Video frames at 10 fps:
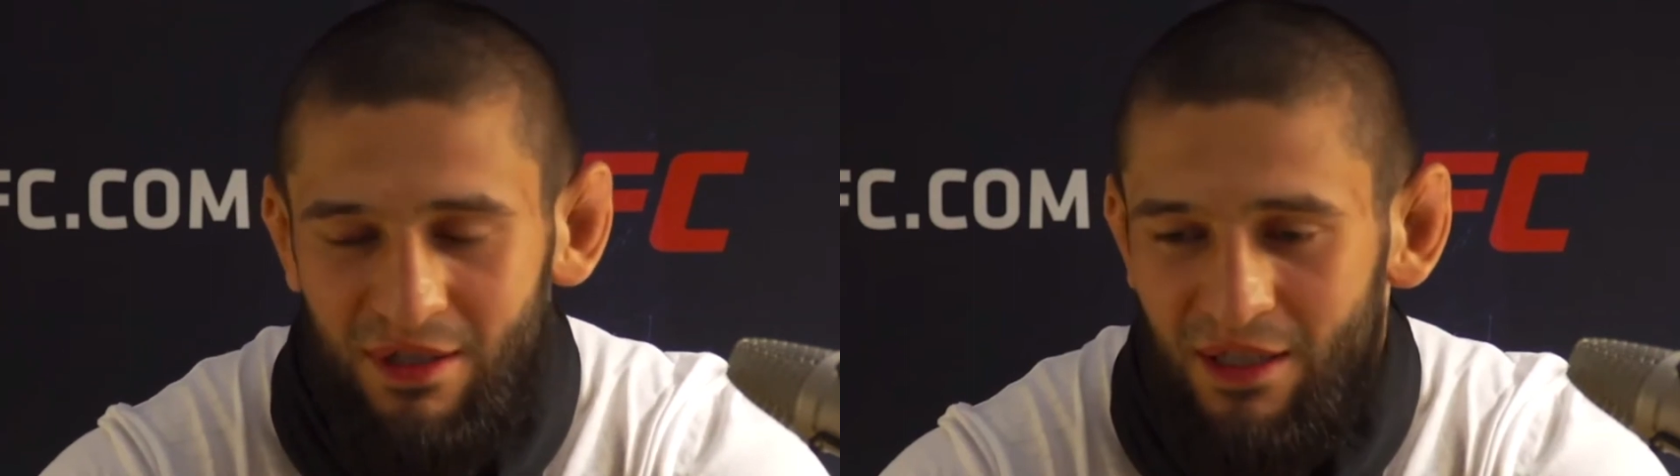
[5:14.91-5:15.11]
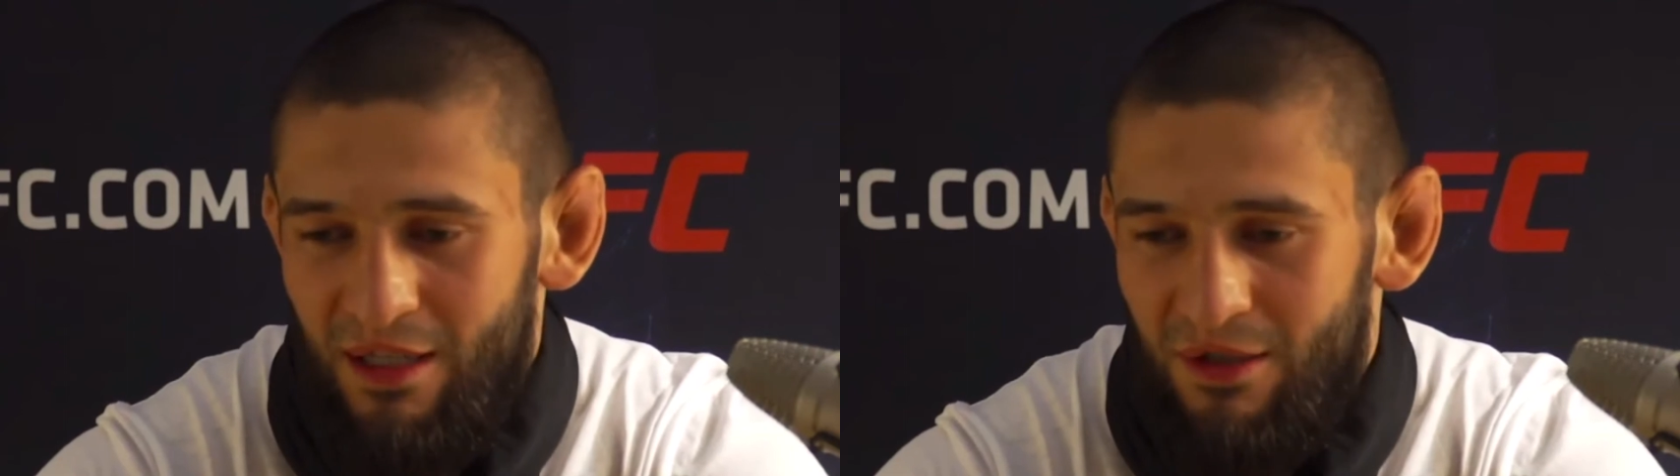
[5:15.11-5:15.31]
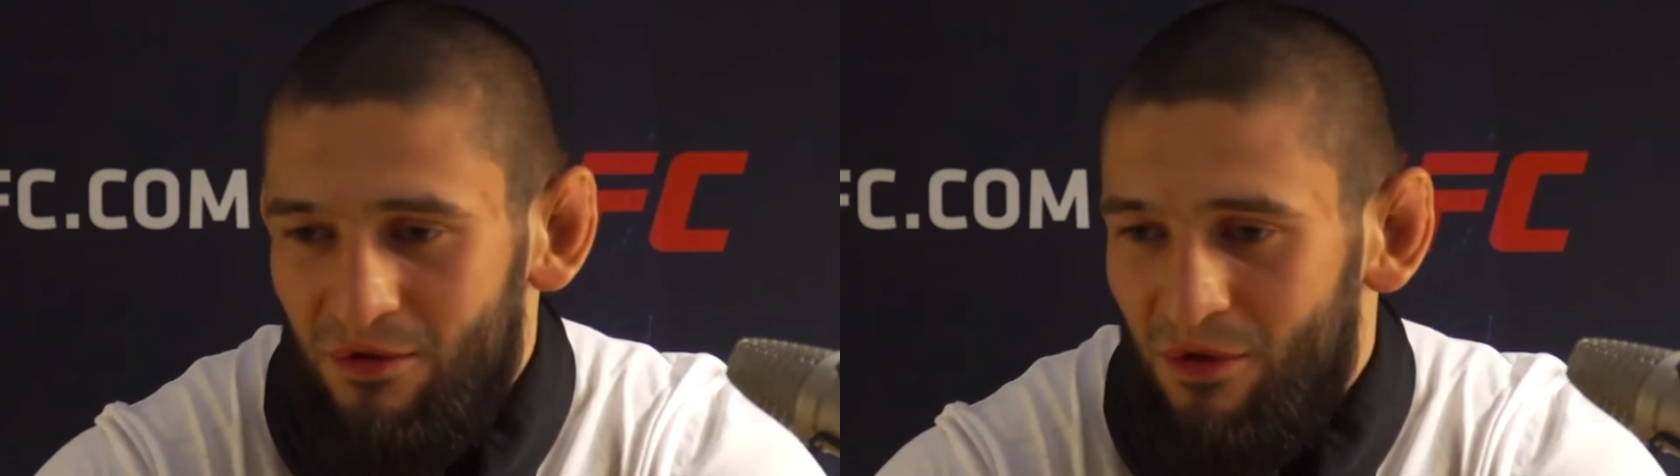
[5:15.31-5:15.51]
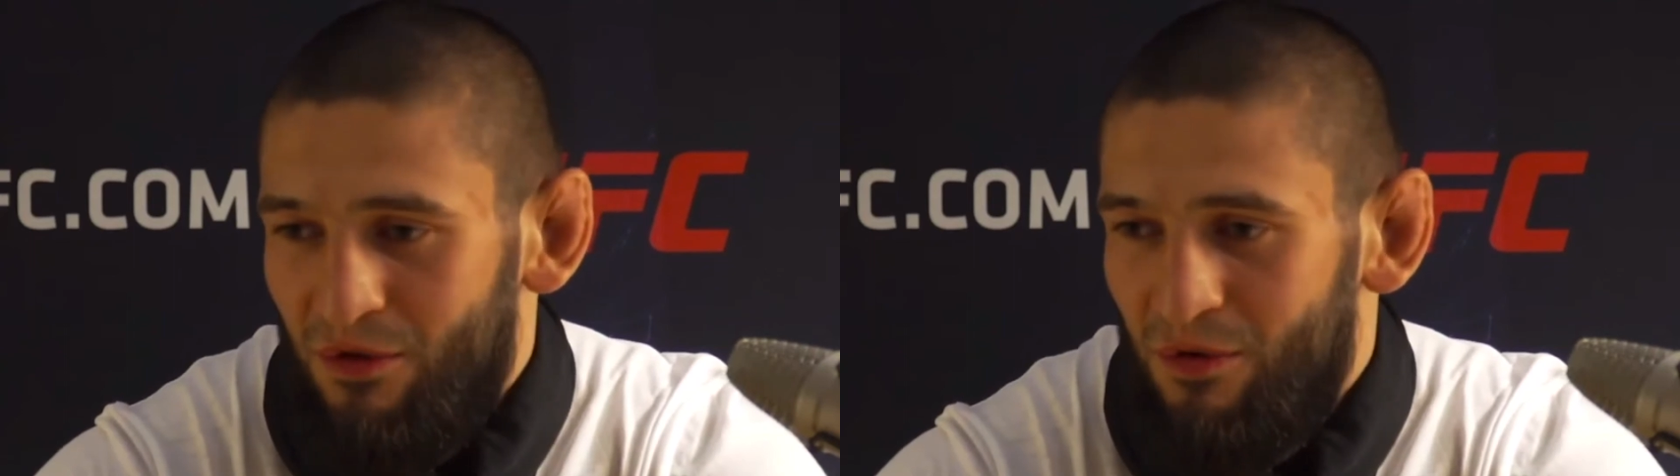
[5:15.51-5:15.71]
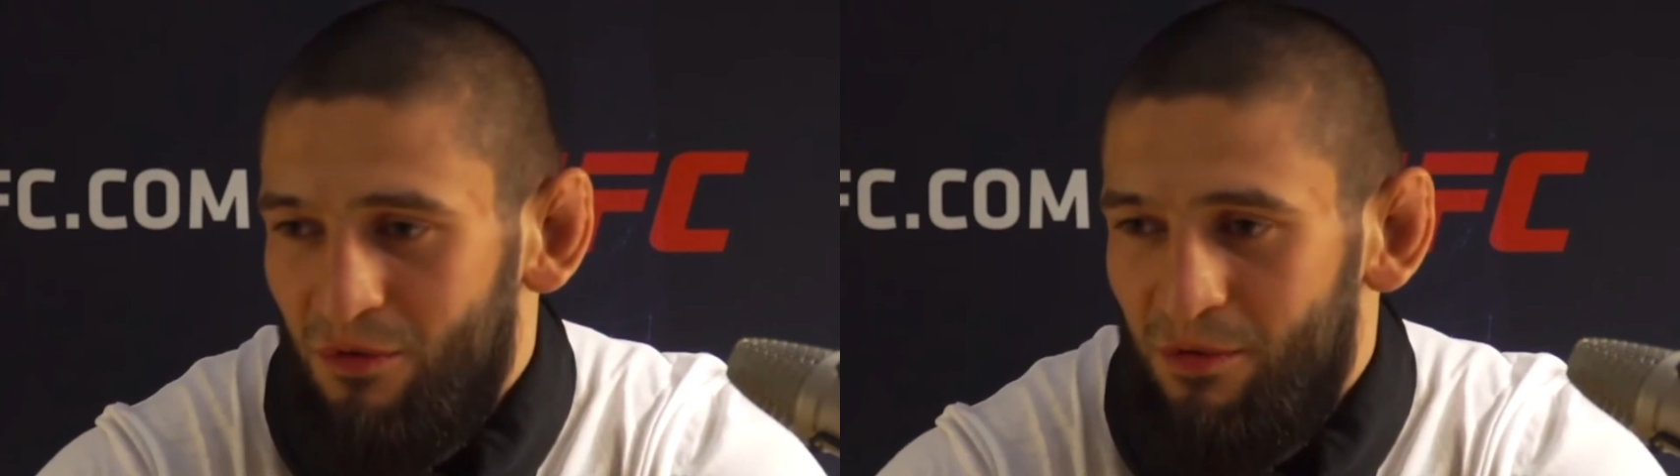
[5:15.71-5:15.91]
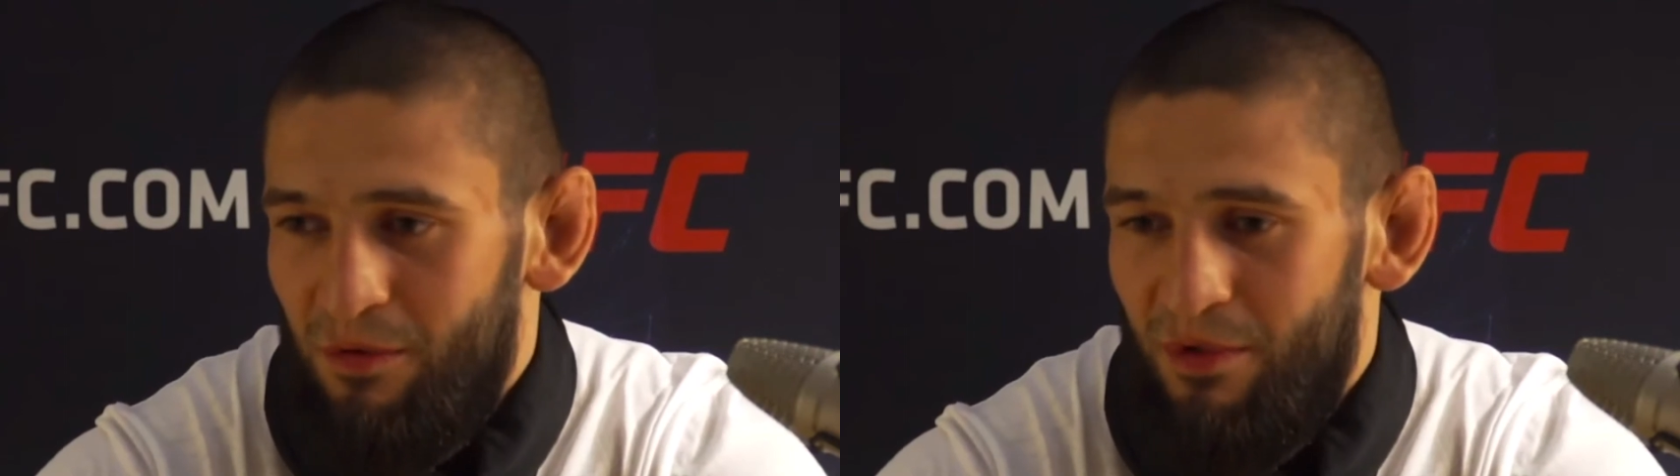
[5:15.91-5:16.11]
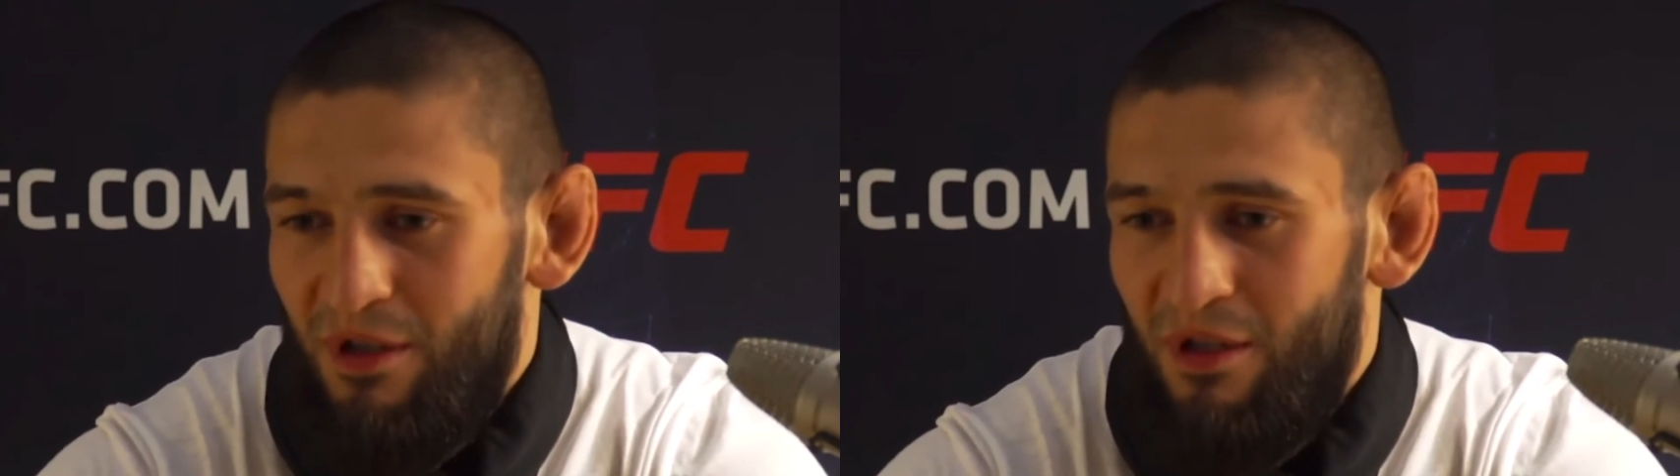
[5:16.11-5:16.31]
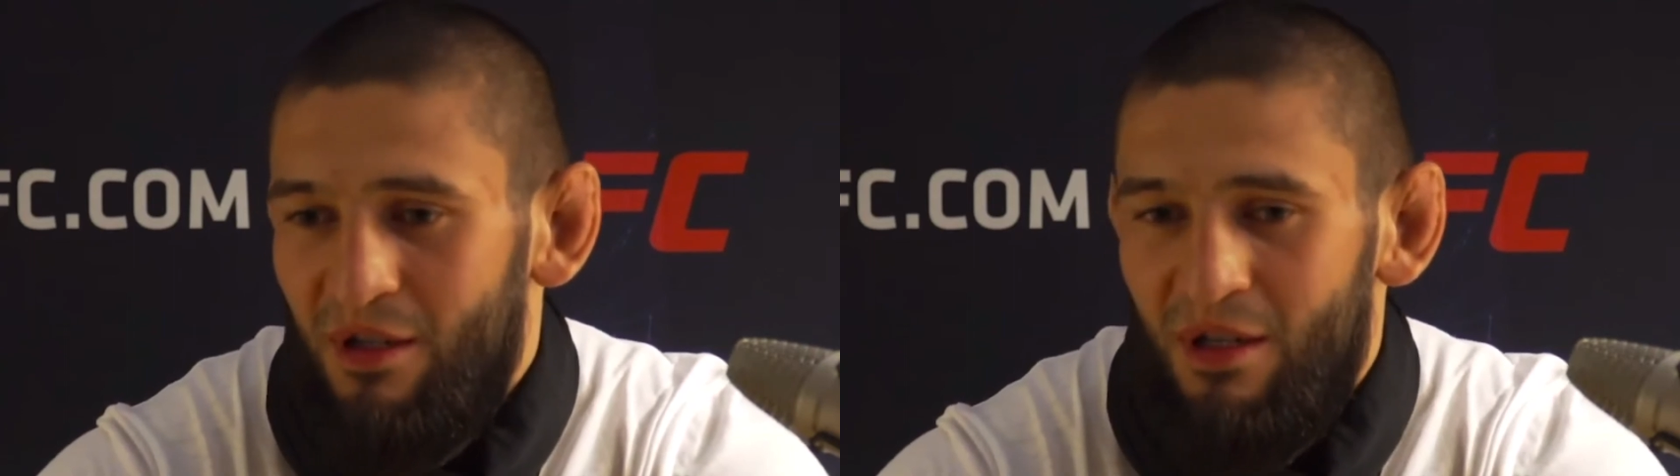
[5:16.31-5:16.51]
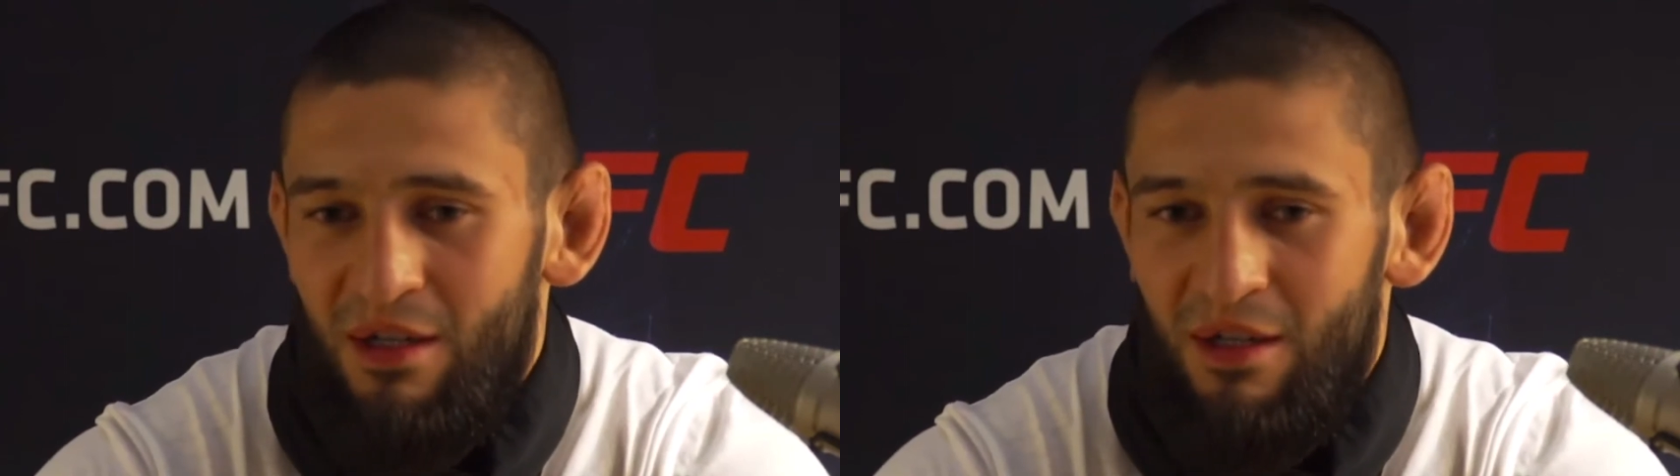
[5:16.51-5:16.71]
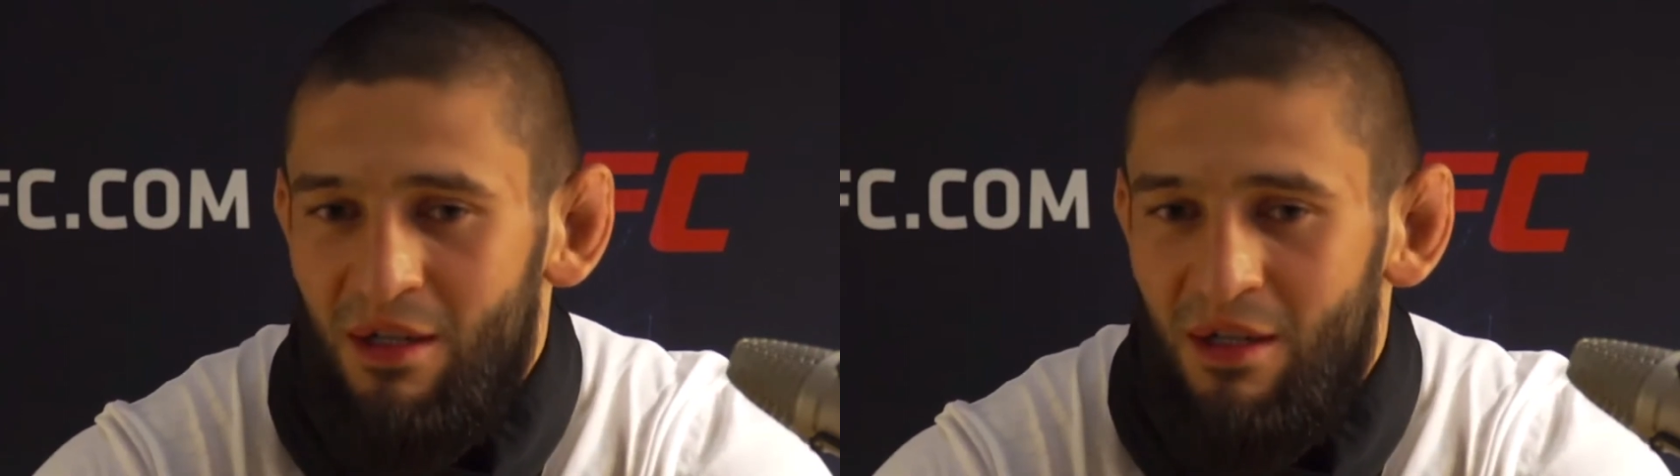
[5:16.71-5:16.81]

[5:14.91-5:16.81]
It's nice to talk to people.